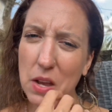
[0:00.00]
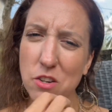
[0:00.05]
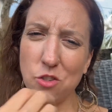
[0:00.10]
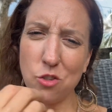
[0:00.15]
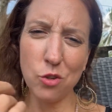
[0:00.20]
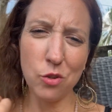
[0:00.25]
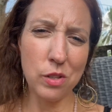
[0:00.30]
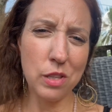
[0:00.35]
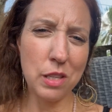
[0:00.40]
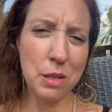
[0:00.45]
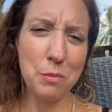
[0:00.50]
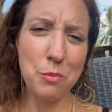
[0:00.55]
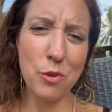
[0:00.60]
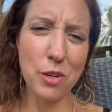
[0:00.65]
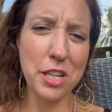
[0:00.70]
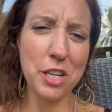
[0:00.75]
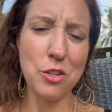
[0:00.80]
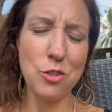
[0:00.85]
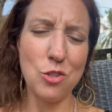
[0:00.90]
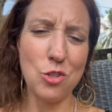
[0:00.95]
truly
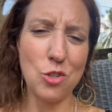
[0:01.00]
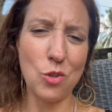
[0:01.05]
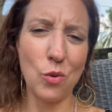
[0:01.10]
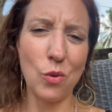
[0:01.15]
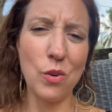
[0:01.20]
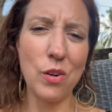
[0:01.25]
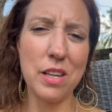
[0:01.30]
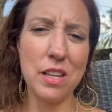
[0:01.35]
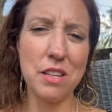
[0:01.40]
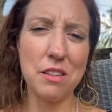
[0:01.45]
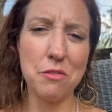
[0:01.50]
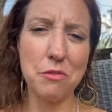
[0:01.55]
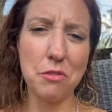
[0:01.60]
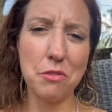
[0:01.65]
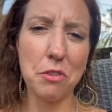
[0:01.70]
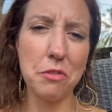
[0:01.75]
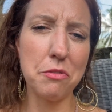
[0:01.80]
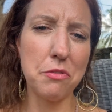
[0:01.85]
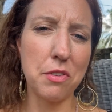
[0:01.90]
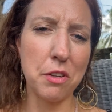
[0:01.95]
bring you joy and
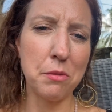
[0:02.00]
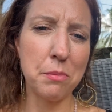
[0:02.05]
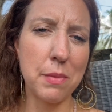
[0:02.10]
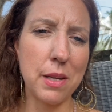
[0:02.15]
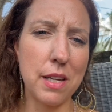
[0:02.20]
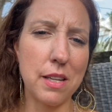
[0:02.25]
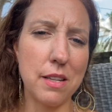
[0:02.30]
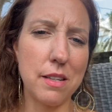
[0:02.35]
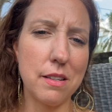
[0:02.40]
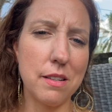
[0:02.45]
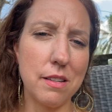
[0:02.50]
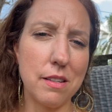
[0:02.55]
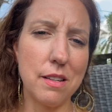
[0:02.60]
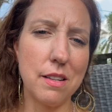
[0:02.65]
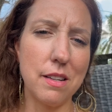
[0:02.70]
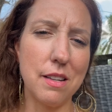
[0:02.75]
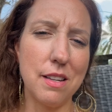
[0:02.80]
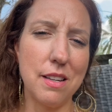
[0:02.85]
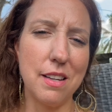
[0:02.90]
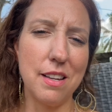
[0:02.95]
fulfillment
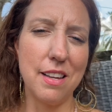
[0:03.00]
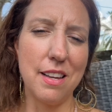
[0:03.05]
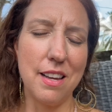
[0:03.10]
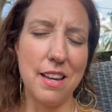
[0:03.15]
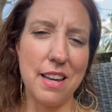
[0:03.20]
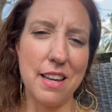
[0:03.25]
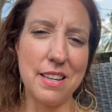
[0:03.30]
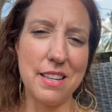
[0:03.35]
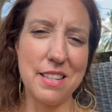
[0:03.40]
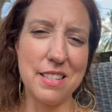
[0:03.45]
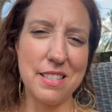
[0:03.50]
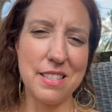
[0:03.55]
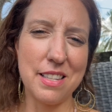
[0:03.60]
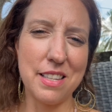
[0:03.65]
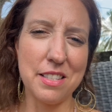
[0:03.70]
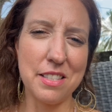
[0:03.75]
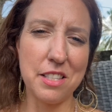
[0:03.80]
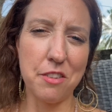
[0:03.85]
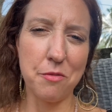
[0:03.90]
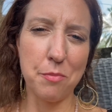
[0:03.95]
and a
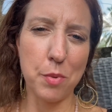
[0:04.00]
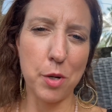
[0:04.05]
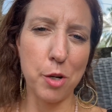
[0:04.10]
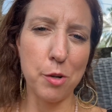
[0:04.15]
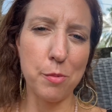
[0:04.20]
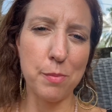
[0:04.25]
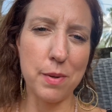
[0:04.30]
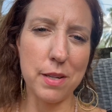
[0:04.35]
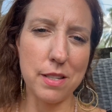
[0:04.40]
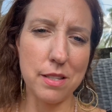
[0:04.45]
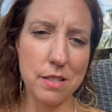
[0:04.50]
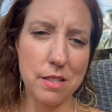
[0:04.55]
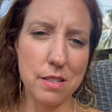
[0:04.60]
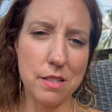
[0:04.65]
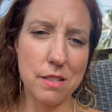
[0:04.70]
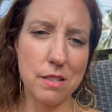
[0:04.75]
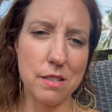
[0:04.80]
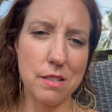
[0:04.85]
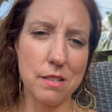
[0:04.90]
sense of purpose?